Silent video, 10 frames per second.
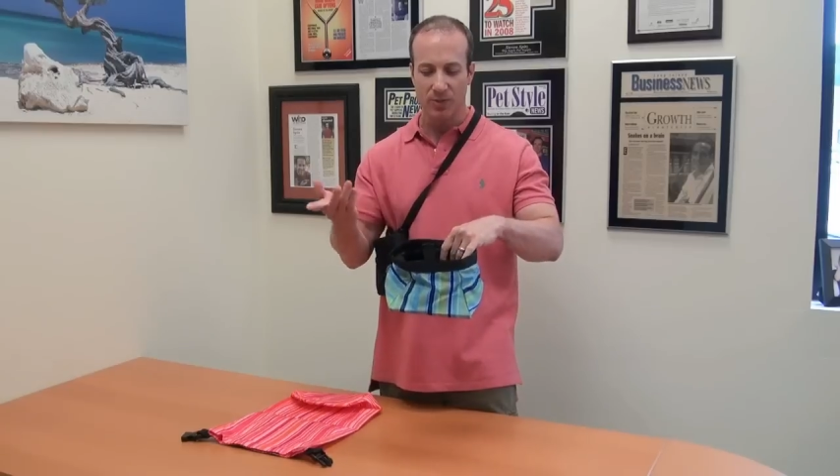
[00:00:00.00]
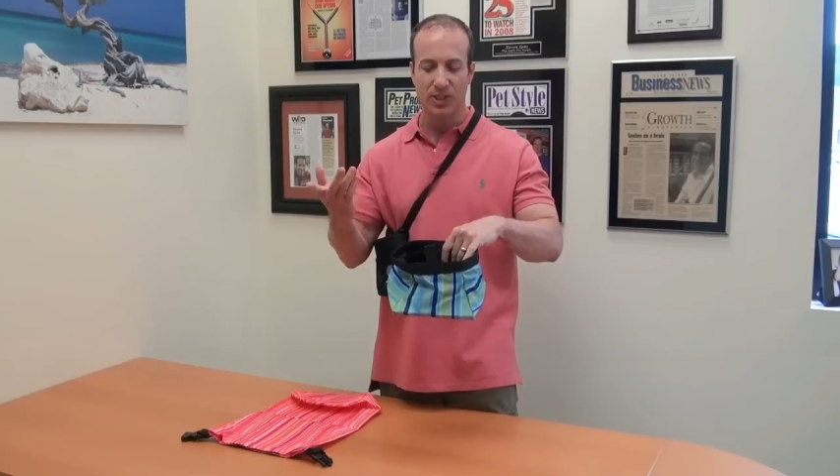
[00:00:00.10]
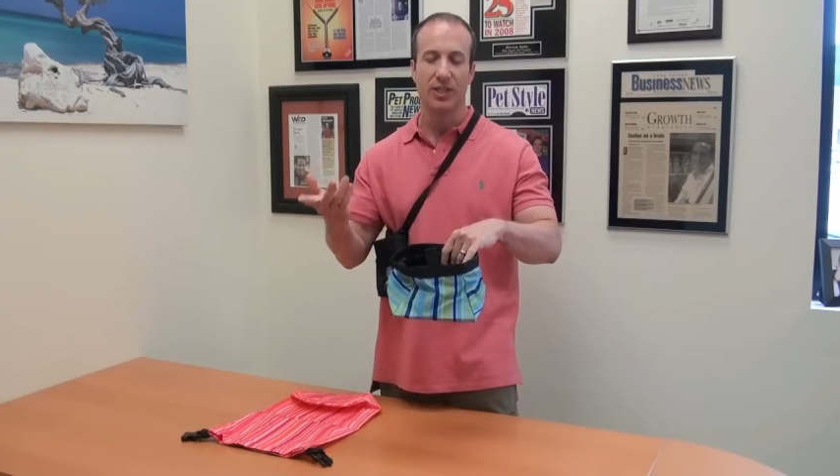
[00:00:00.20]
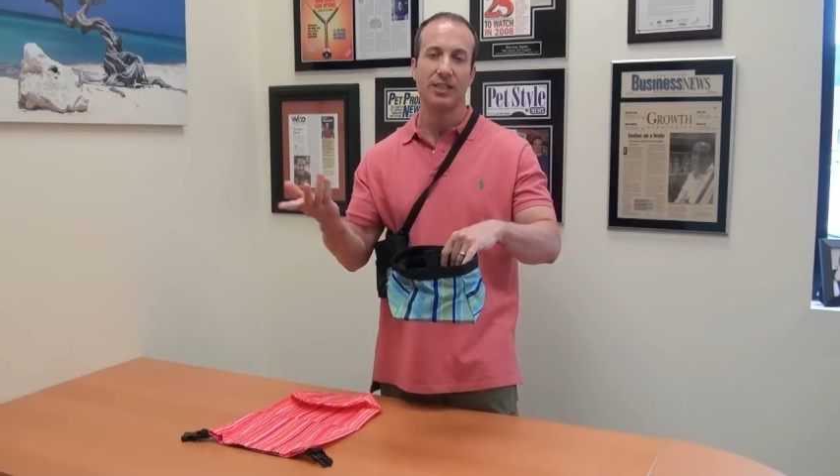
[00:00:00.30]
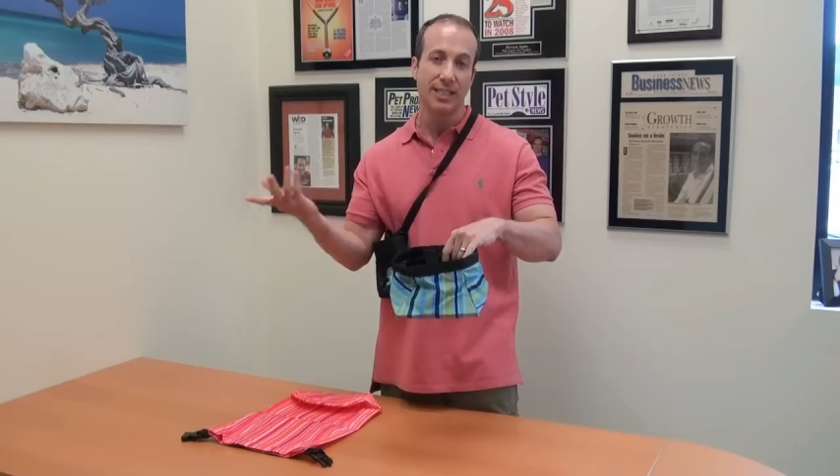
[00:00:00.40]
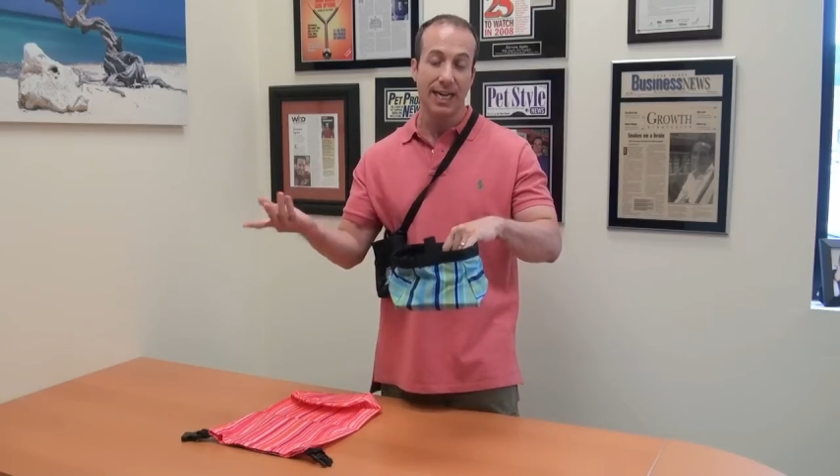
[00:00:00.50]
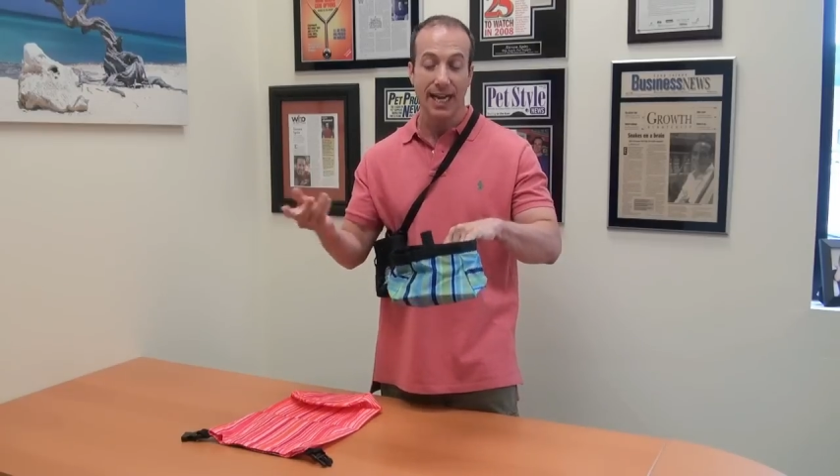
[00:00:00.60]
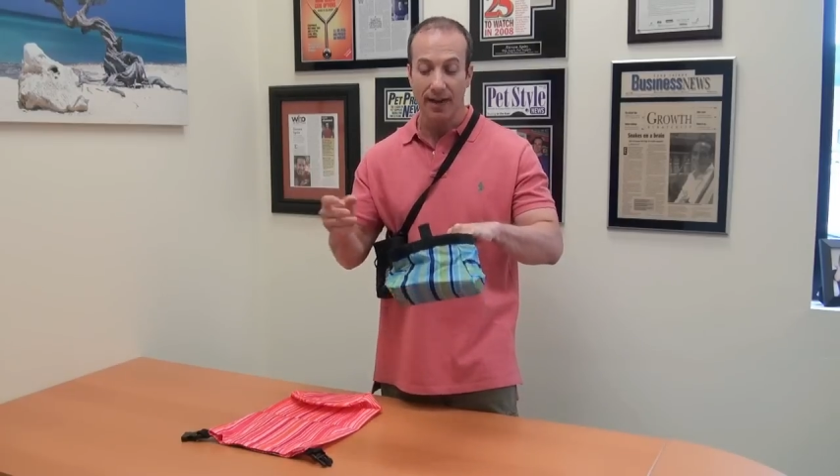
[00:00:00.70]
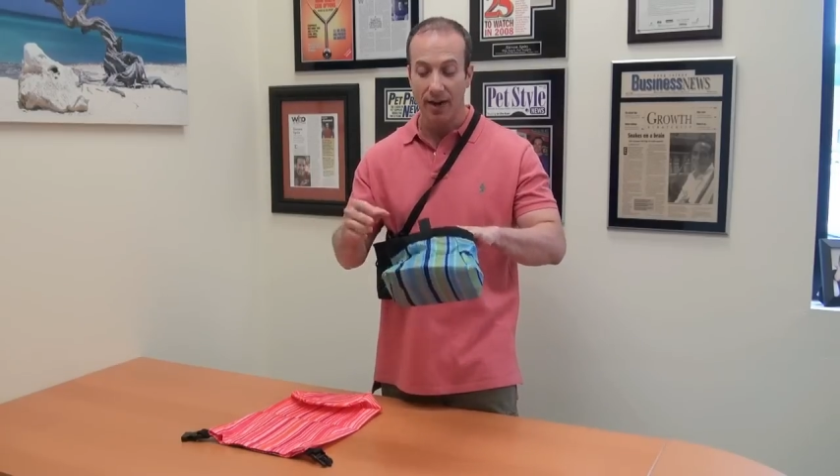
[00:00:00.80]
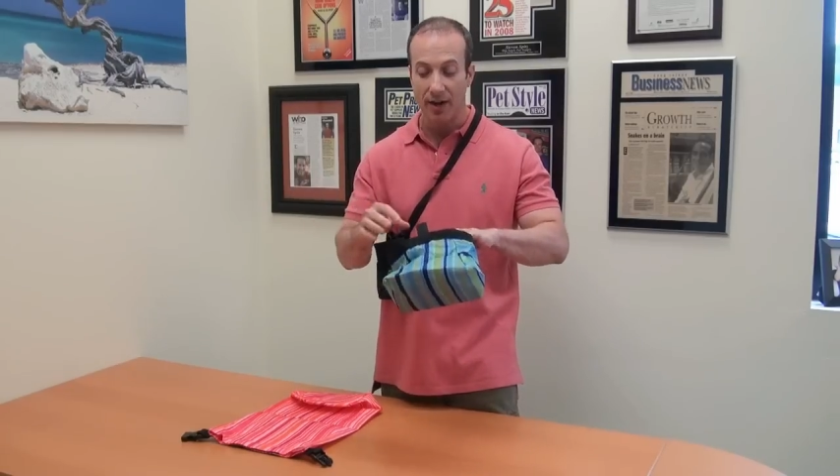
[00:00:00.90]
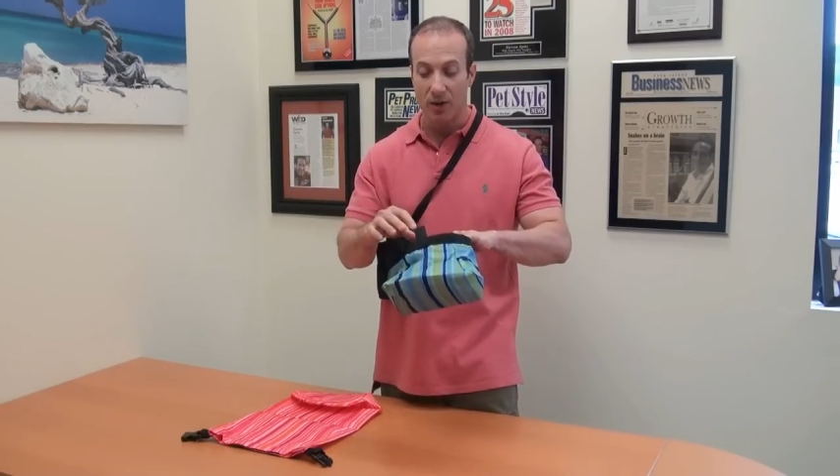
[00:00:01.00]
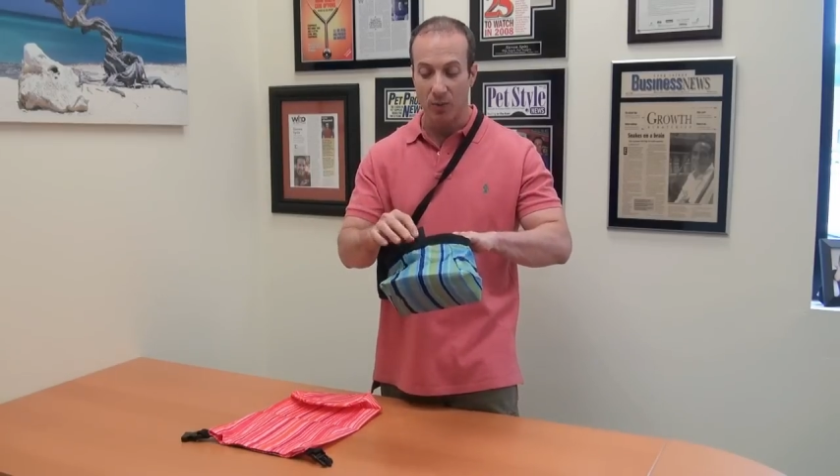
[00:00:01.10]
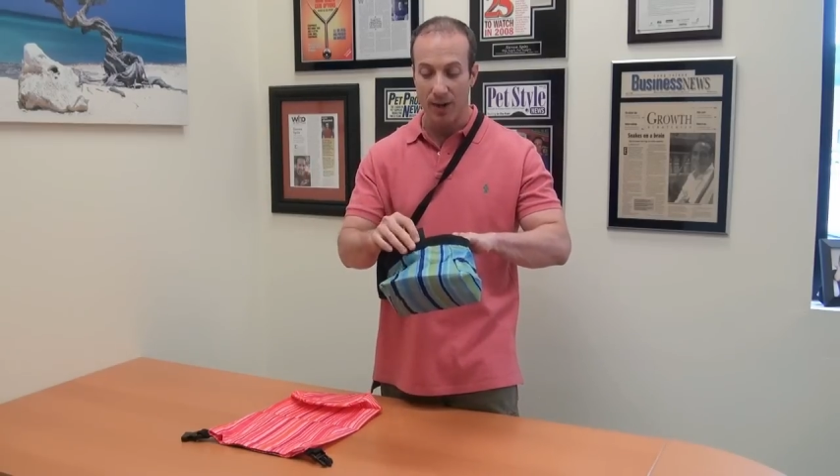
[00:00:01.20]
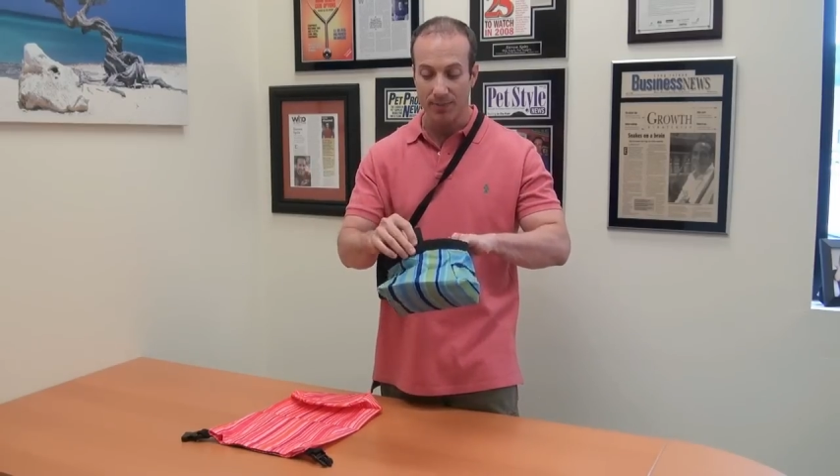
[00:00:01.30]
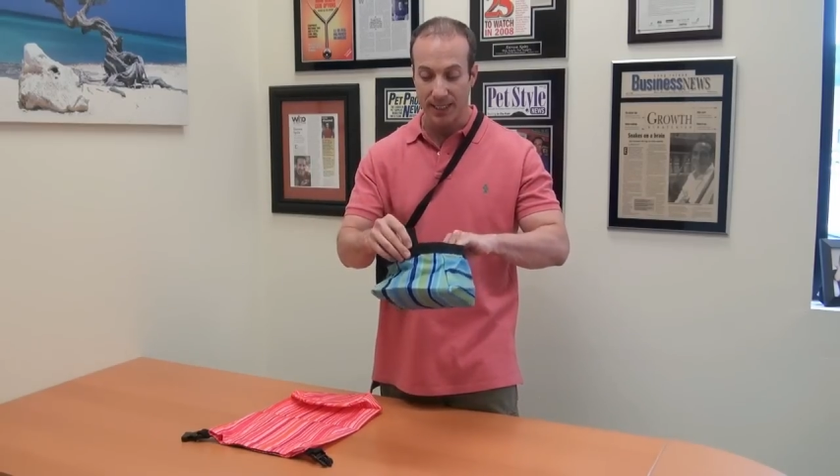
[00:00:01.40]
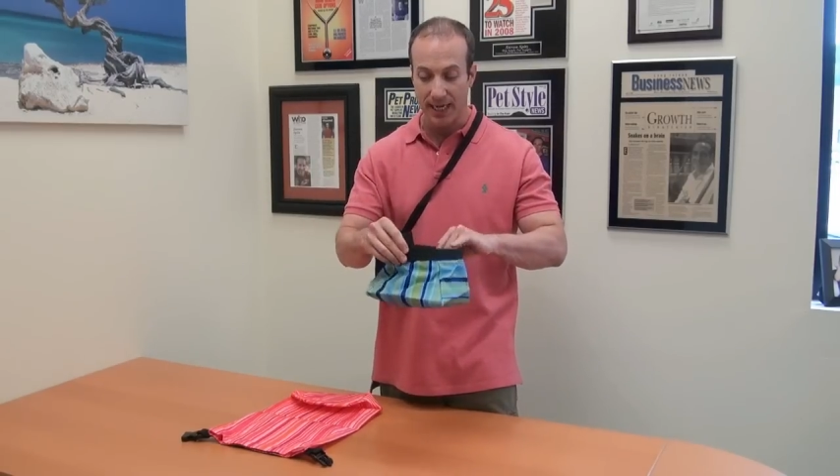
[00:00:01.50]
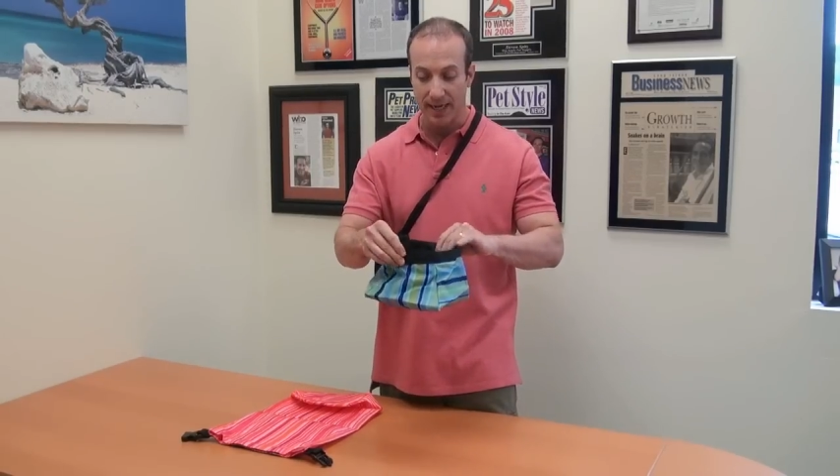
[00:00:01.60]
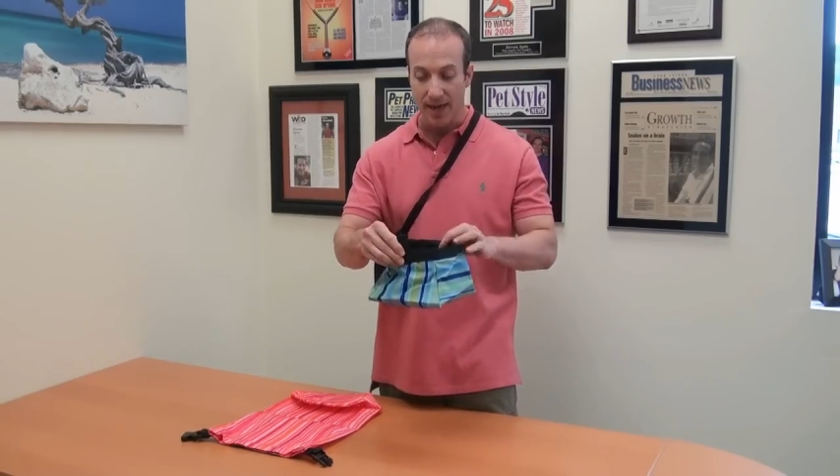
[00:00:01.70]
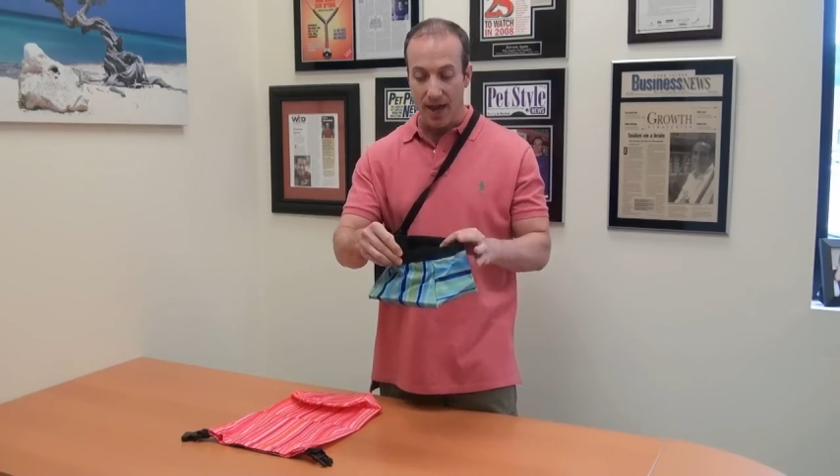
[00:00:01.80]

which you can check out on our website.